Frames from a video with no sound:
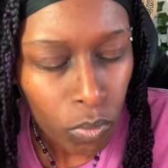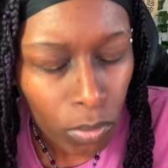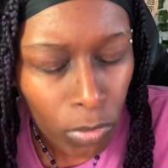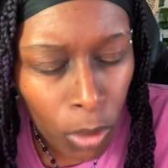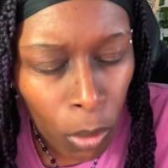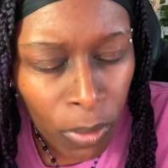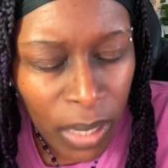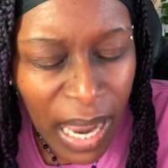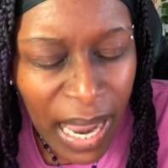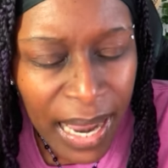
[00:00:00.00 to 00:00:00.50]

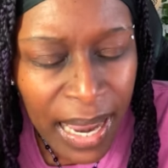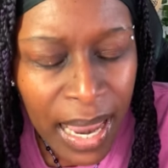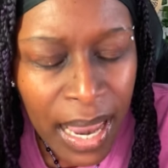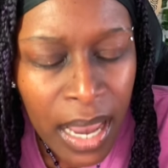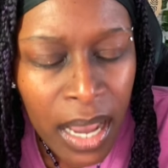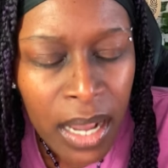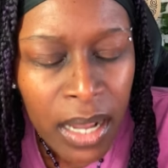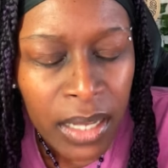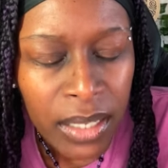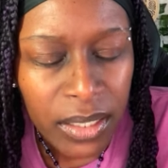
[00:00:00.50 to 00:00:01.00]
Okay,
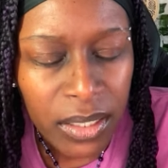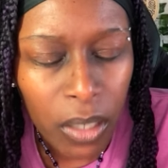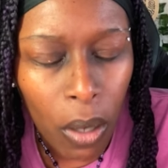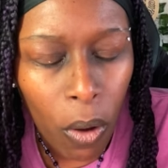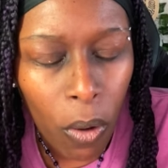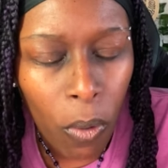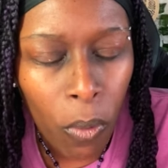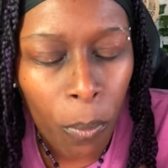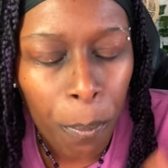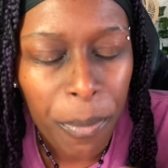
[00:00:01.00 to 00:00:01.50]

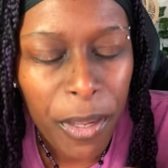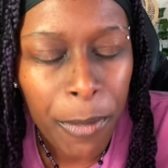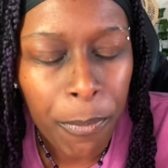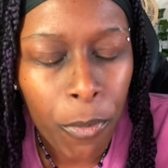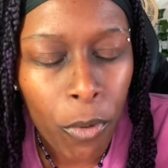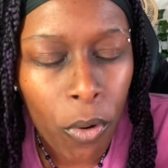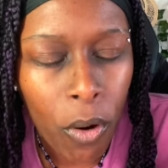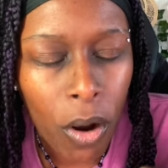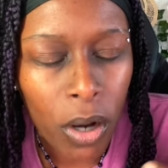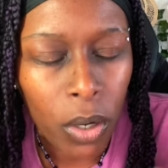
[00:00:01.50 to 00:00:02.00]
so
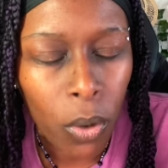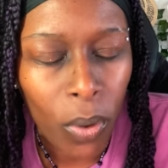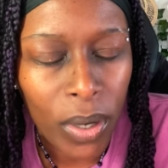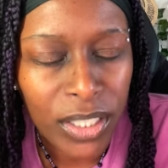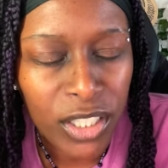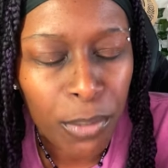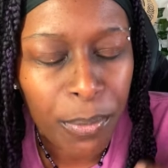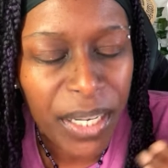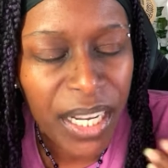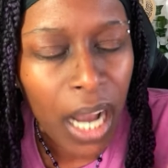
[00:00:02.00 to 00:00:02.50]
people are going
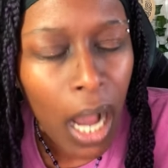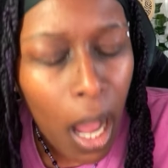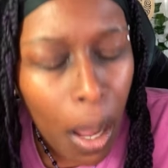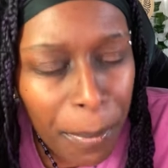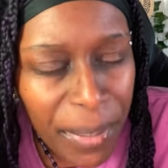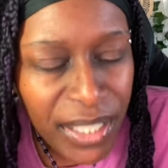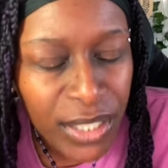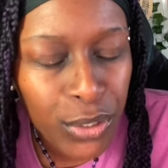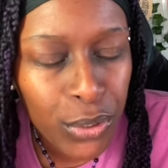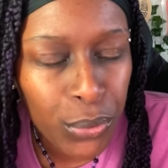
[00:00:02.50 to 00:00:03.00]
to be
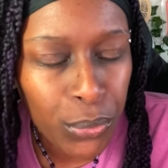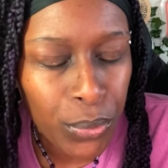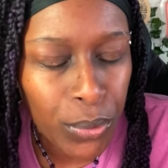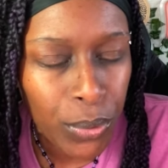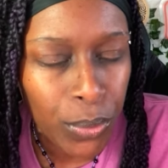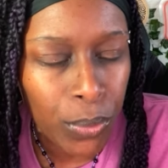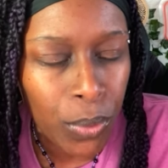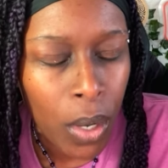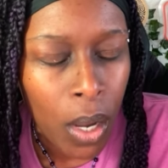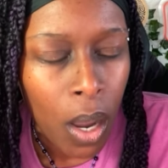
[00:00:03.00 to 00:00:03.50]
coming to
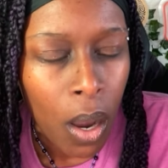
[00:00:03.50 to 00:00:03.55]
you.